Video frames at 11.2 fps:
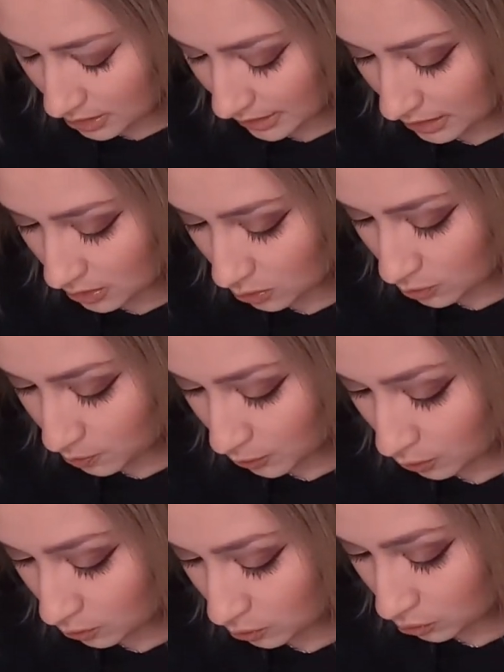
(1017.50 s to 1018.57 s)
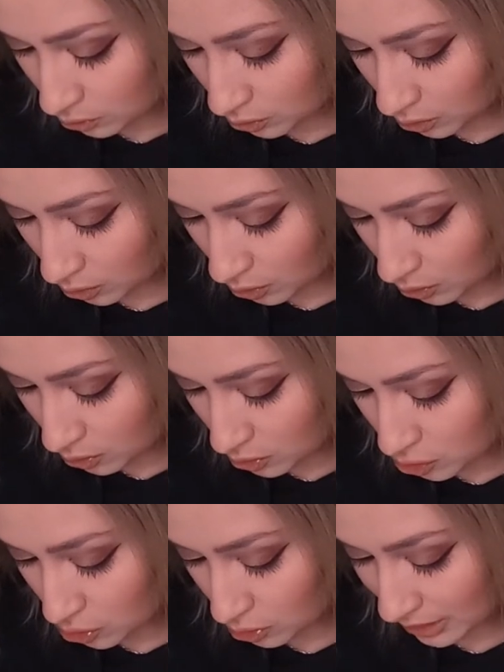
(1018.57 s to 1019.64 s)
esos productos
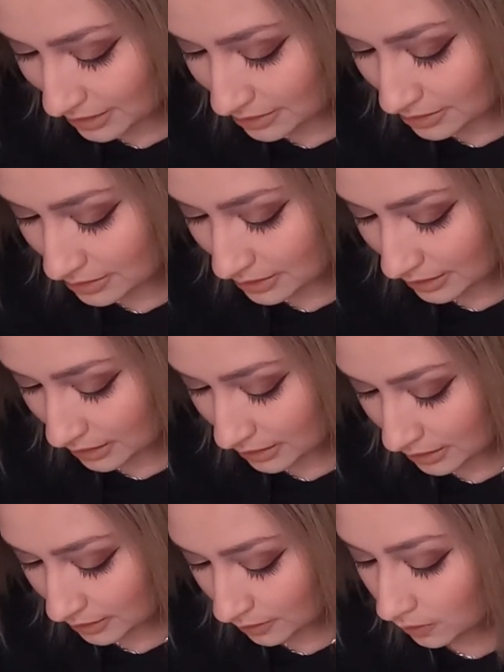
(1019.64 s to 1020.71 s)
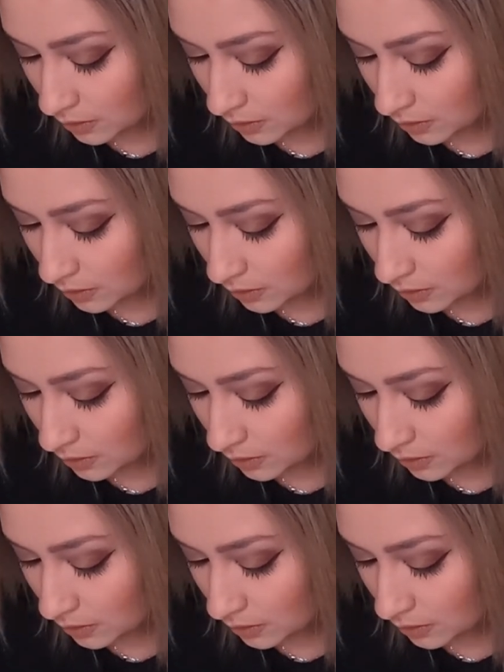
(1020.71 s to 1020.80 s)
yo gasté,